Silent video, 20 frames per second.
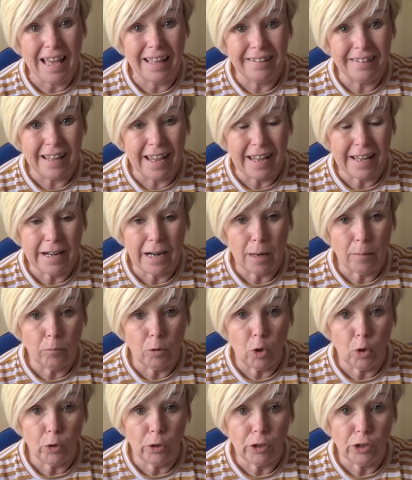and then
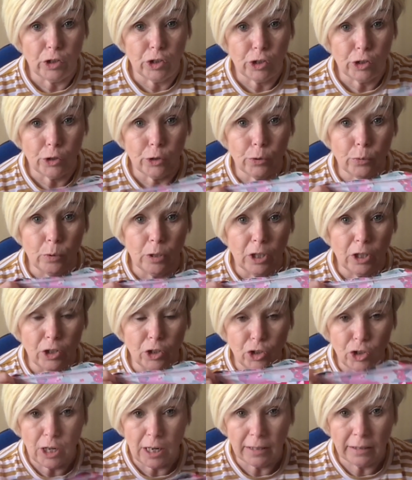I'm going to
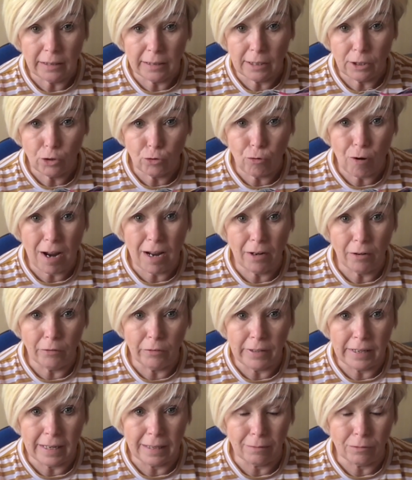check that it's right
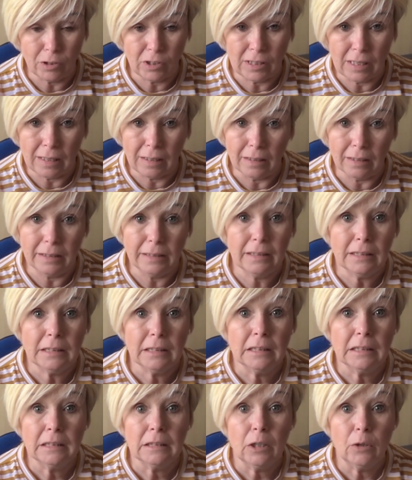on the outside
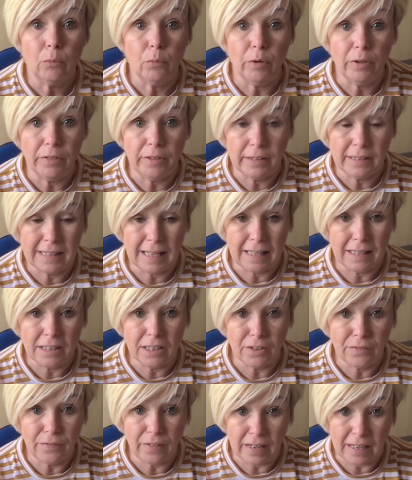with the
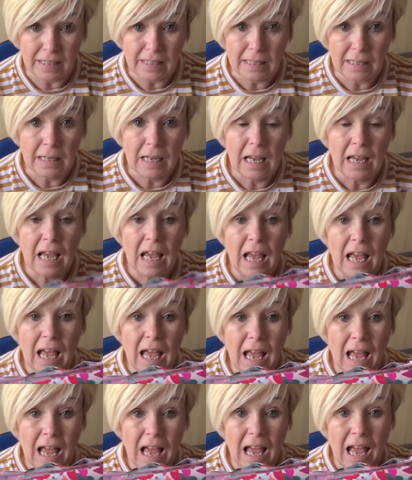centre V.
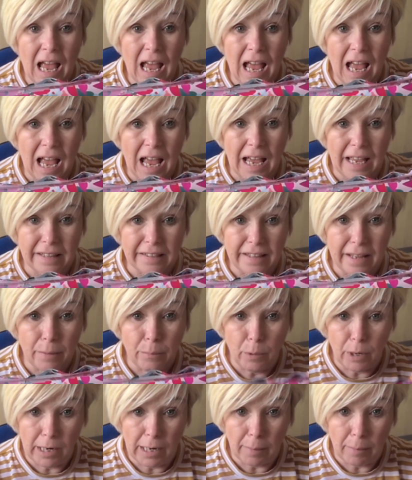And
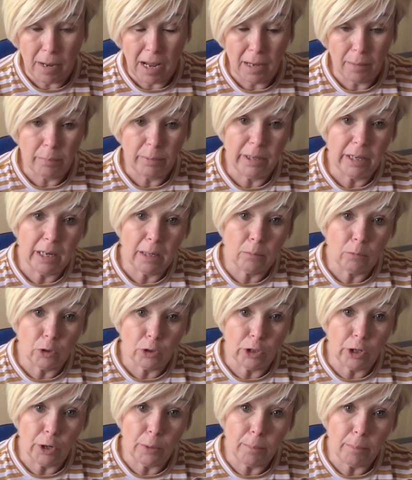then when I'm happy, I'm
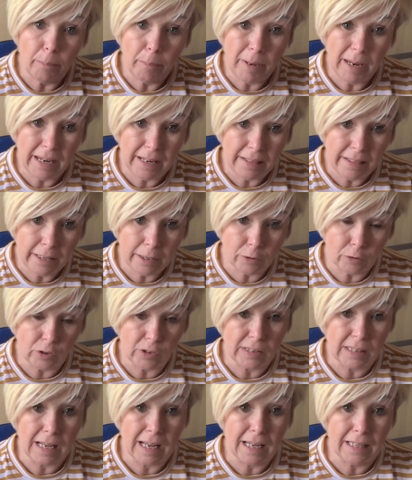going to pin the
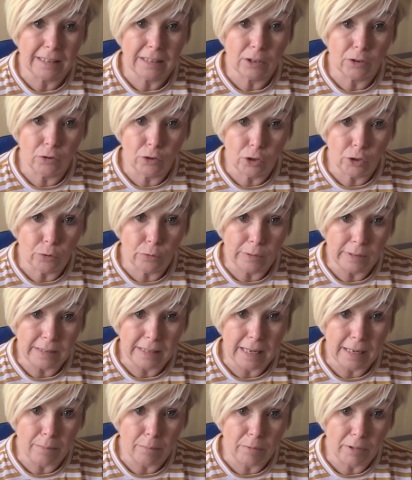other side and do the
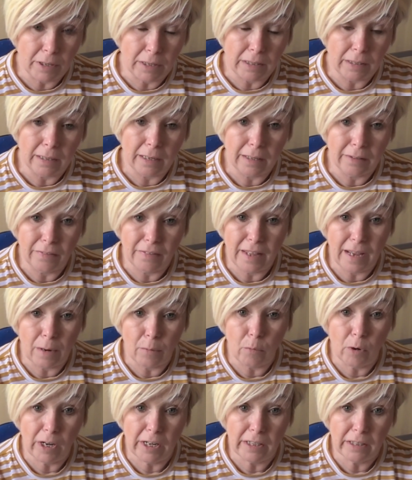same thing. And
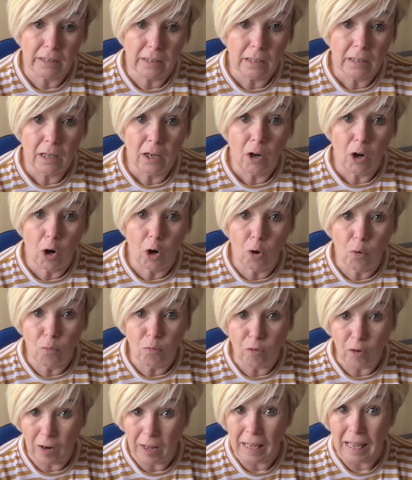that way,
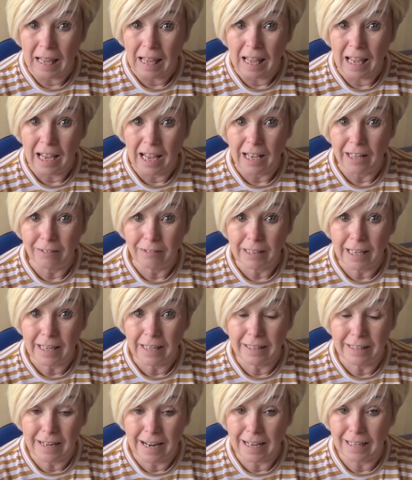hopefully, I'll
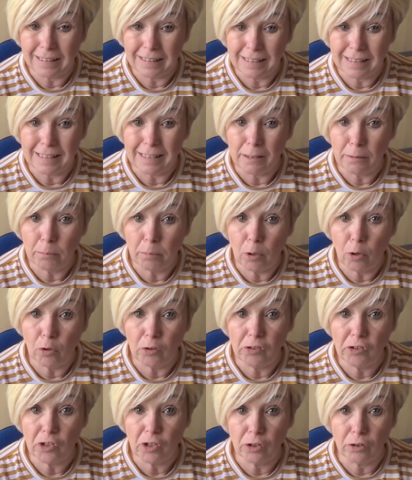get a nice neat
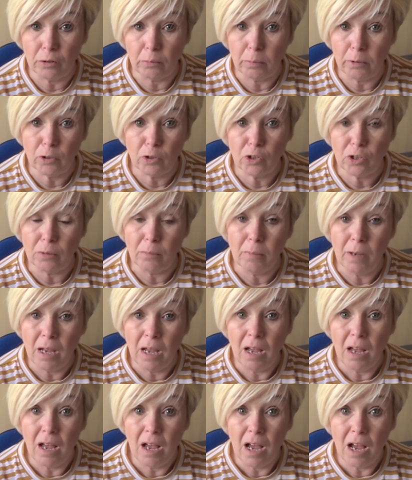point at the bottom